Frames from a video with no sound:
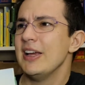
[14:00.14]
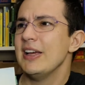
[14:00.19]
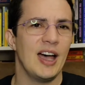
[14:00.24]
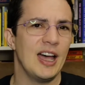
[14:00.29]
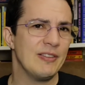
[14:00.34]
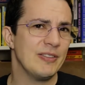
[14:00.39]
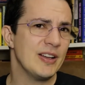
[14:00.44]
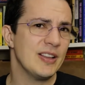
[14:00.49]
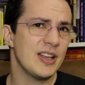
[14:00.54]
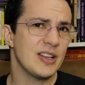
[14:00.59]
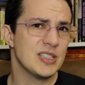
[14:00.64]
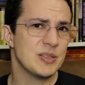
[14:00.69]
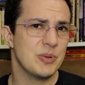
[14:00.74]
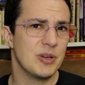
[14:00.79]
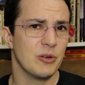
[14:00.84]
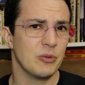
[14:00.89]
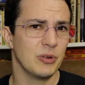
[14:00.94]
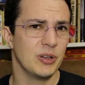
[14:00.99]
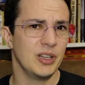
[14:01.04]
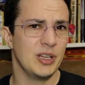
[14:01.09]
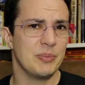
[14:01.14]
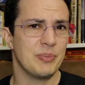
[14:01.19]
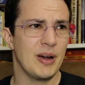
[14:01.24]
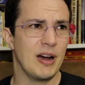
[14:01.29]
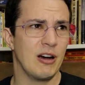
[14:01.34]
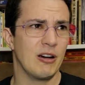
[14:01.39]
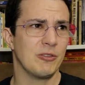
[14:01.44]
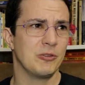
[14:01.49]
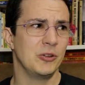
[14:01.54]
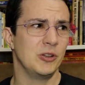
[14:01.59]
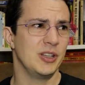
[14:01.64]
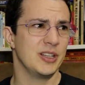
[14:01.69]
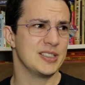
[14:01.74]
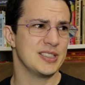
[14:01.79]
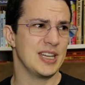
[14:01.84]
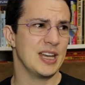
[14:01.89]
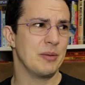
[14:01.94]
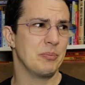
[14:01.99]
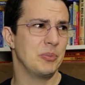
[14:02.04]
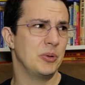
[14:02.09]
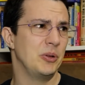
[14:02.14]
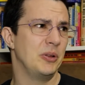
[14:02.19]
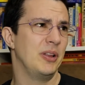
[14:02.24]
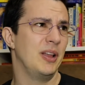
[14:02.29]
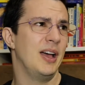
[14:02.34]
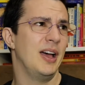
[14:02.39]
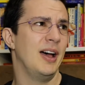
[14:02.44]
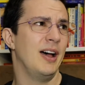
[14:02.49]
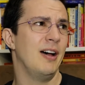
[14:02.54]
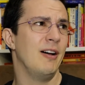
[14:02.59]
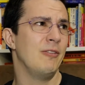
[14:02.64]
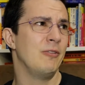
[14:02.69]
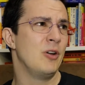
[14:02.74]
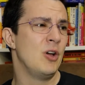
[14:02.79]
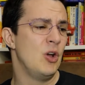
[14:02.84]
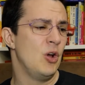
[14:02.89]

I found that to be a really powerful example of